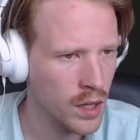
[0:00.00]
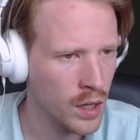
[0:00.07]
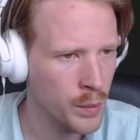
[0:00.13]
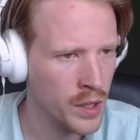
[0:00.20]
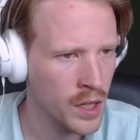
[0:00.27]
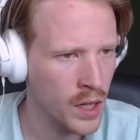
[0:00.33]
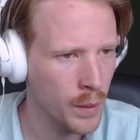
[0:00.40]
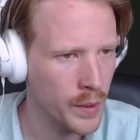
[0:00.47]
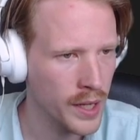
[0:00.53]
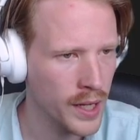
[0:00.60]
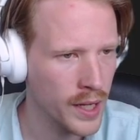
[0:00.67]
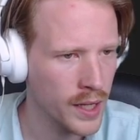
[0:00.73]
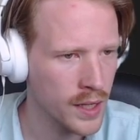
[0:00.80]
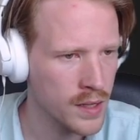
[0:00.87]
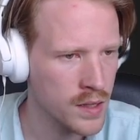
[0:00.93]
Upcoming,
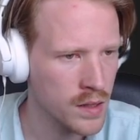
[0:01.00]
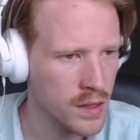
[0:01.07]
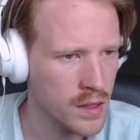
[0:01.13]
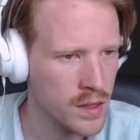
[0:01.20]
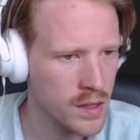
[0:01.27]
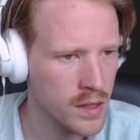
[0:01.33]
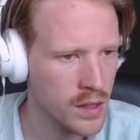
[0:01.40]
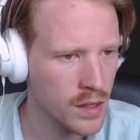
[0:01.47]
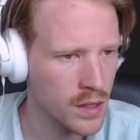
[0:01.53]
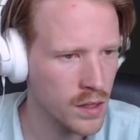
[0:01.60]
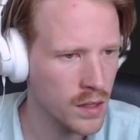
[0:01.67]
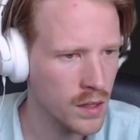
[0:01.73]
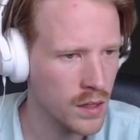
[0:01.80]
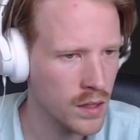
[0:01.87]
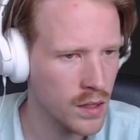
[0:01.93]
I guess, is
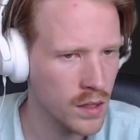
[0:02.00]
the...